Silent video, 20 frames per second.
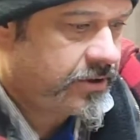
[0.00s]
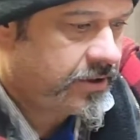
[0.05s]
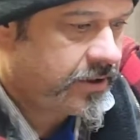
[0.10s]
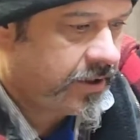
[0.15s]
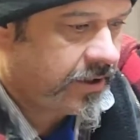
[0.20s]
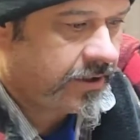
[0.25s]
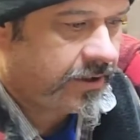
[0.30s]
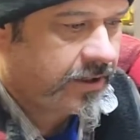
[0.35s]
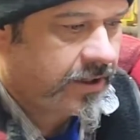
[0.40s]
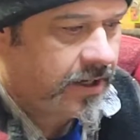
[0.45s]

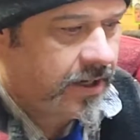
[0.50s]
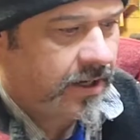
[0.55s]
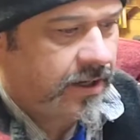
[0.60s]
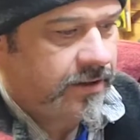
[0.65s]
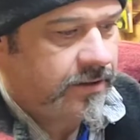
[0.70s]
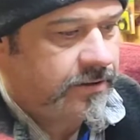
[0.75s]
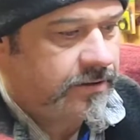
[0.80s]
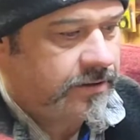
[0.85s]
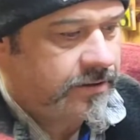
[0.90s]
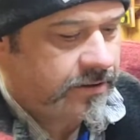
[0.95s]
and
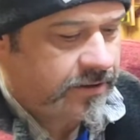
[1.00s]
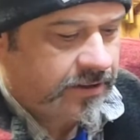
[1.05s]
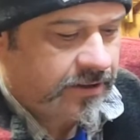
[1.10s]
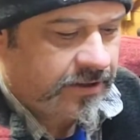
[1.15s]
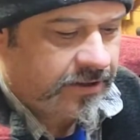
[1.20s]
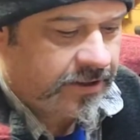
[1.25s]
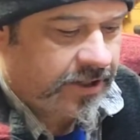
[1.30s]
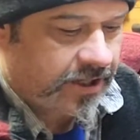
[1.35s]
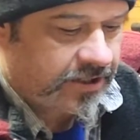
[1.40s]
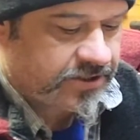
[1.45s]

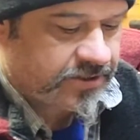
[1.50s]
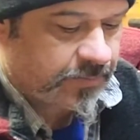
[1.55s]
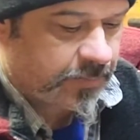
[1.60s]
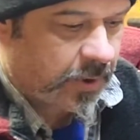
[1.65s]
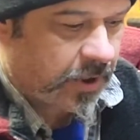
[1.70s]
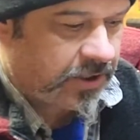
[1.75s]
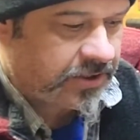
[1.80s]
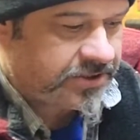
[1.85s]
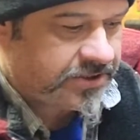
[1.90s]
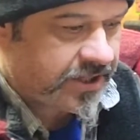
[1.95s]
got some
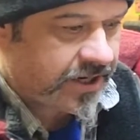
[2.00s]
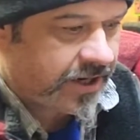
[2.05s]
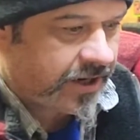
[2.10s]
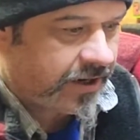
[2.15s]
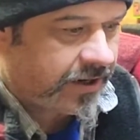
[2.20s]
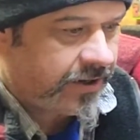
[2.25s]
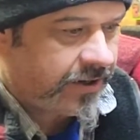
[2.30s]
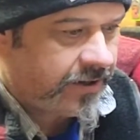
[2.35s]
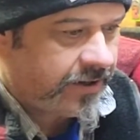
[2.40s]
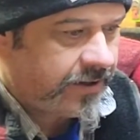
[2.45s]
parts there.